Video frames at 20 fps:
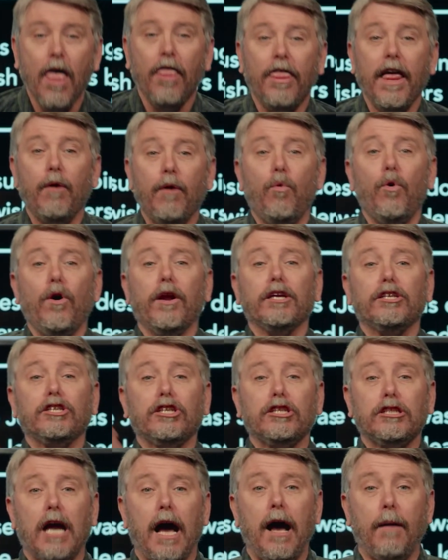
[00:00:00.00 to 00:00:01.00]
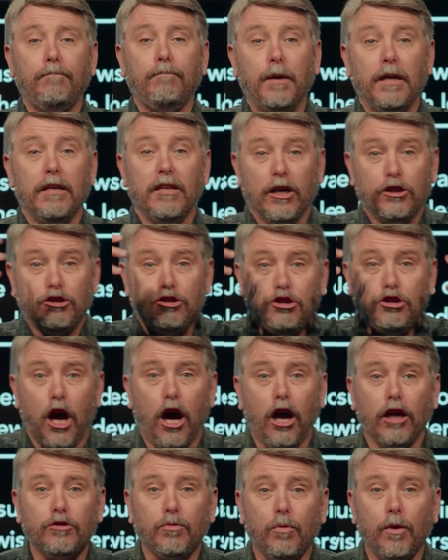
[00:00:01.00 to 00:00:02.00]
they would have stopped and their
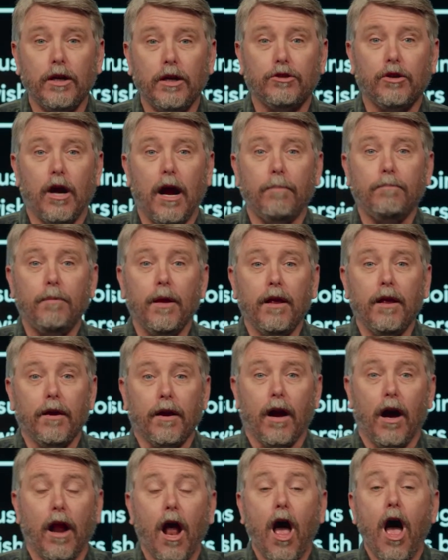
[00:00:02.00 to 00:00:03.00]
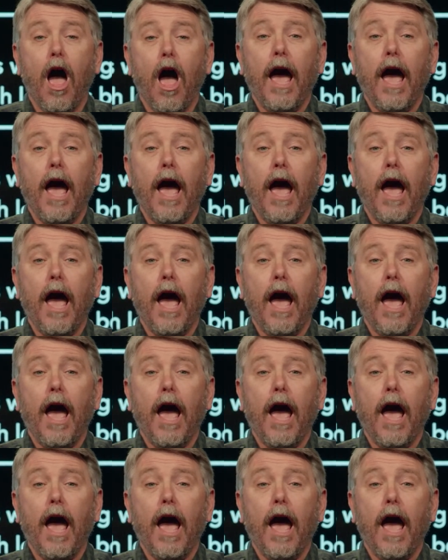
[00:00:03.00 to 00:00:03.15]
jaws would have dropped and they'd have gone,